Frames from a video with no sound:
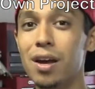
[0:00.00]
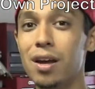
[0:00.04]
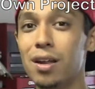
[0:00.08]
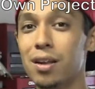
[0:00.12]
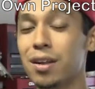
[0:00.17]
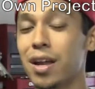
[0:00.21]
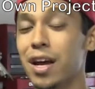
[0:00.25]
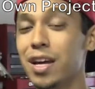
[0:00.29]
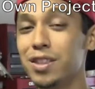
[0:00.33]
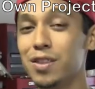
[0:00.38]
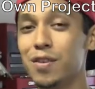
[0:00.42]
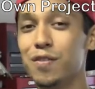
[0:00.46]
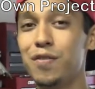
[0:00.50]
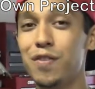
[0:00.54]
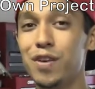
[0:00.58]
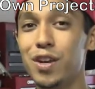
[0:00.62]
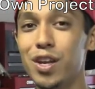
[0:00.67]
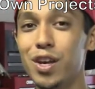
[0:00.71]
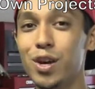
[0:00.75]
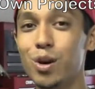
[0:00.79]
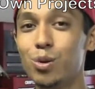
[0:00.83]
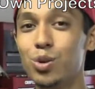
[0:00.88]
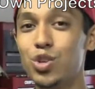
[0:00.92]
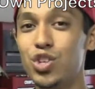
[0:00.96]
Like the
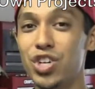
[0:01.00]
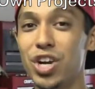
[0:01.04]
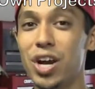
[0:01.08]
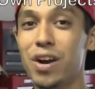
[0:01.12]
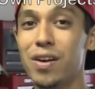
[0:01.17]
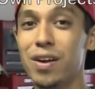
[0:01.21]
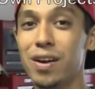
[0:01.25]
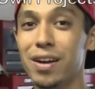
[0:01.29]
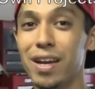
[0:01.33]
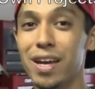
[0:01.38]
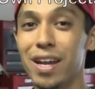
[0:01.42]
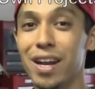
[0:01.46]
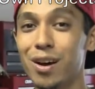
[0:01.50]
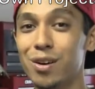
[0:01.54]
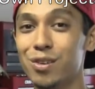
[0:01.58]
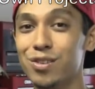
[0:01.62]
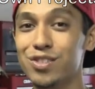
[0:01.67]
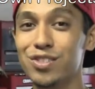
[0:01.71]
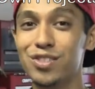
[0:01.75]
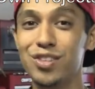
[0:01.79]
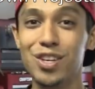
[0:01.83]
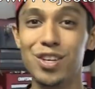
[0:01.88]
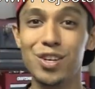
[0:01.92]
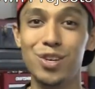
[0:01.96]
video, share it, and I'll
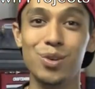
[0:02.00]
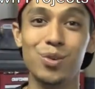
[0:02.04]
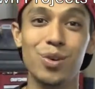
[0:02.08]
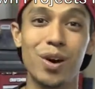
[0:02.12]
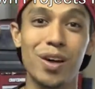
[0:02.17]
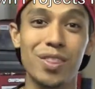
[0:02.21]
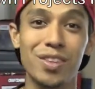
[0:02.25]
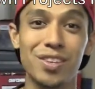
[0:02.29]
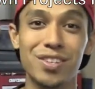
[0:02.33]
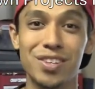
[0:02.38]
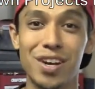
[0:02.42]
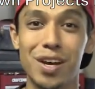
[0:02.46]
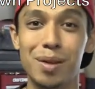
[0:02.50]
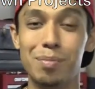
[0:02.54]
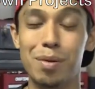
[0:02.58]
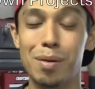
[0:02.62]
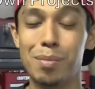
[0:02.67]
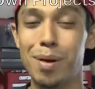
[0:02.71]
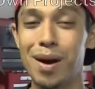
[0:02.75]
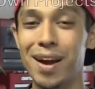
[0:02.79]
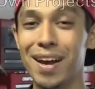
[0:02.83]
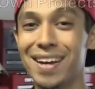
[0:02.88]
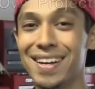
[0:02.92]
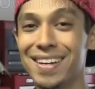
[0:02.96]
see you on the site.
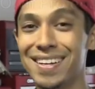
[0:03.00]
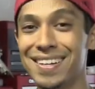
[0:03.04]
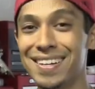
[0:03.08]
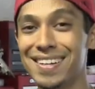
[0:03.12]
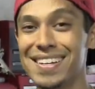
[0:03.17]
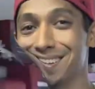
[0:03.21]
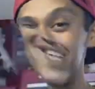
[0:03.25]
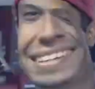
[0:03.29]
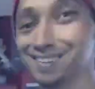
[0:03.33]
Bye-bye.